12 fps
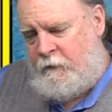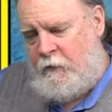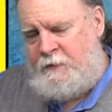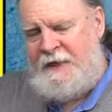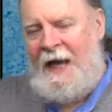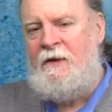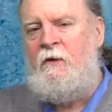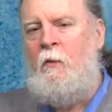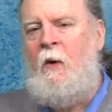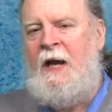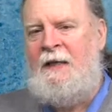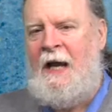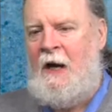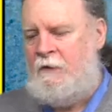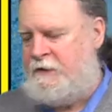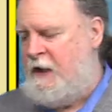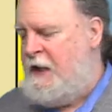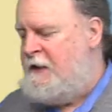groups and the White
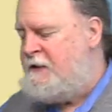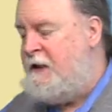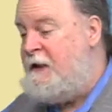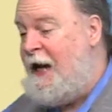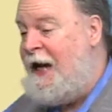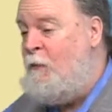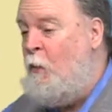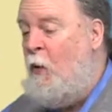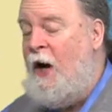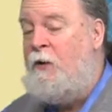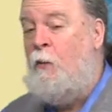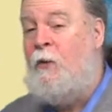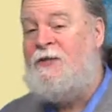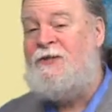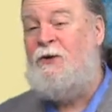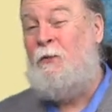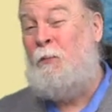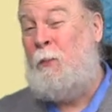House to name one
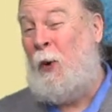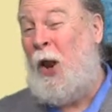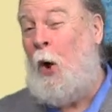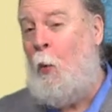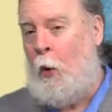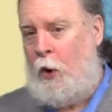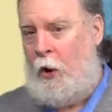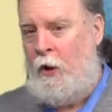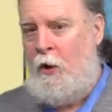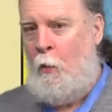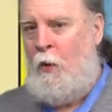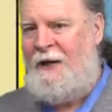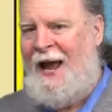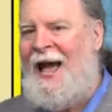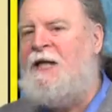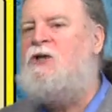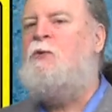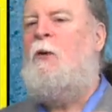whistleblower, one
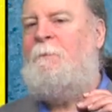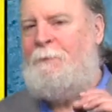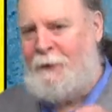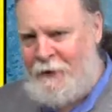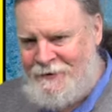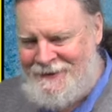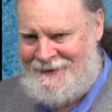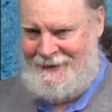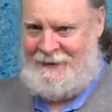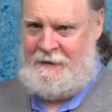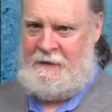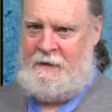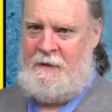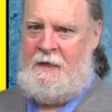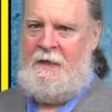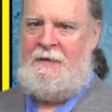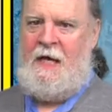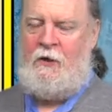actual person
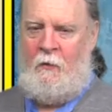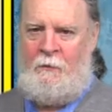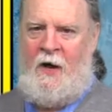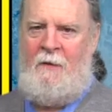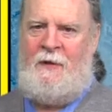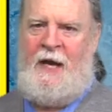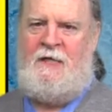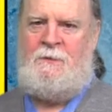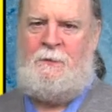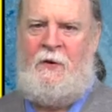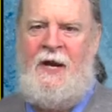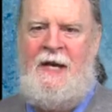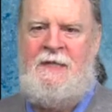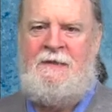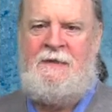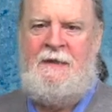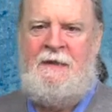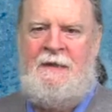that Obama has
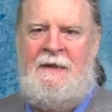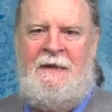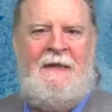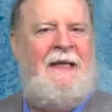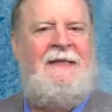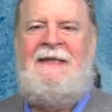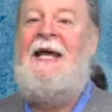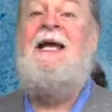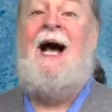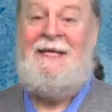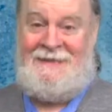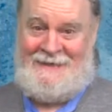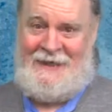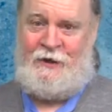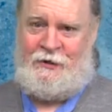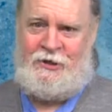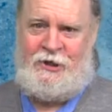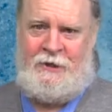praised, they got
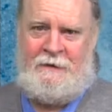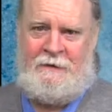zilch.